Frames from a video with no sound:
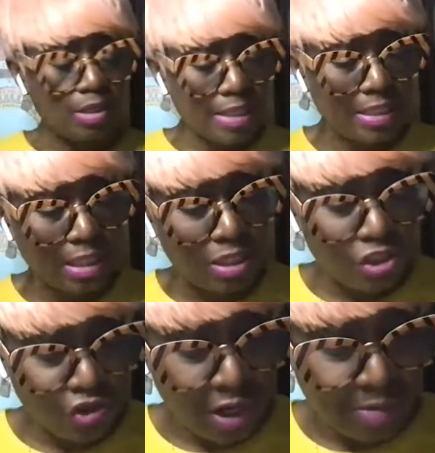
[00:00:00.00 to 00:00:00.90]
Okay. Because that's
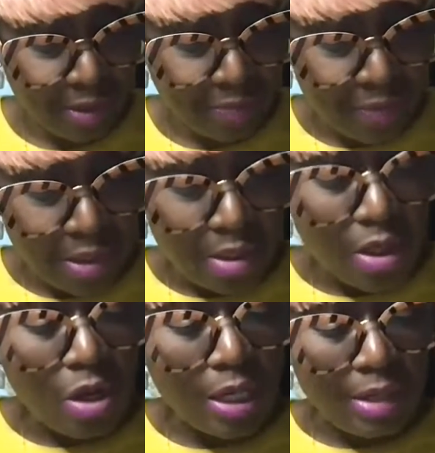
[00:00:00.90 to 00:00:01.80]
going to distract me.
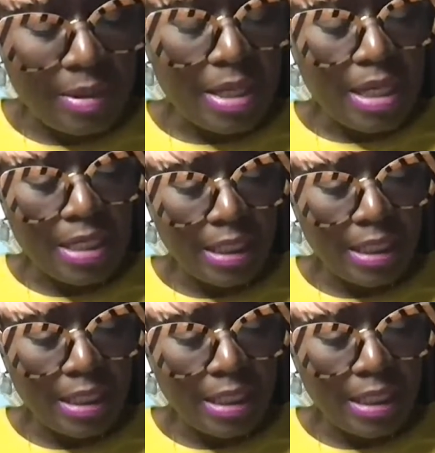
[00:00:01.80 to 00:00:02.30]
Okay.